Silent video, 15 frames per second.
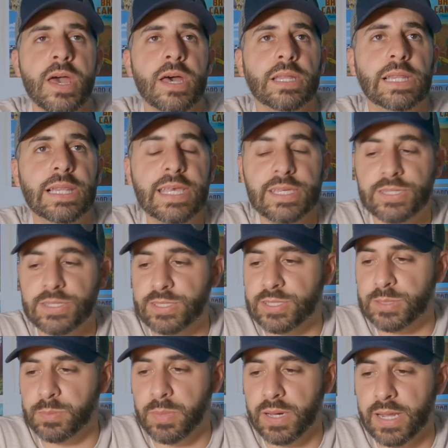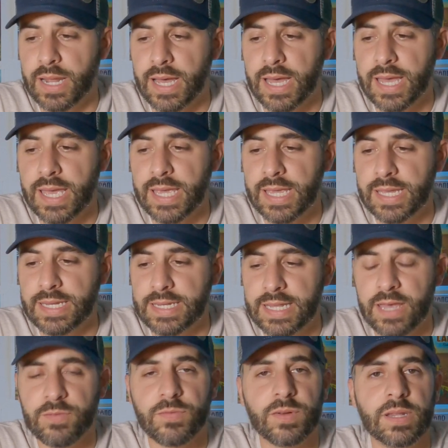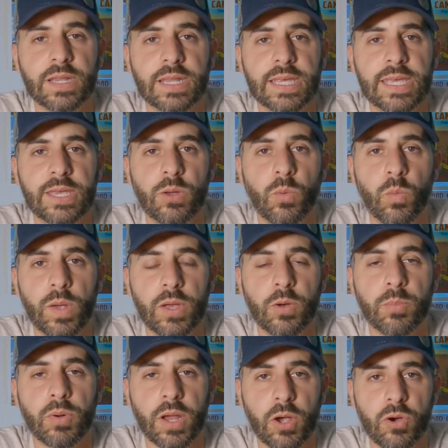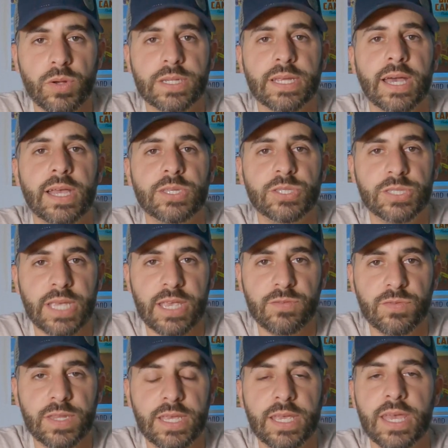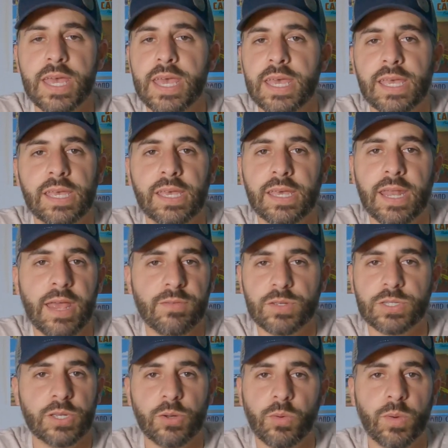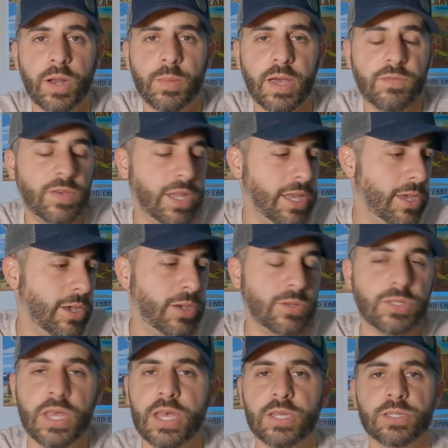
lists, but I definitely will prioritize safety in every single one of my videos.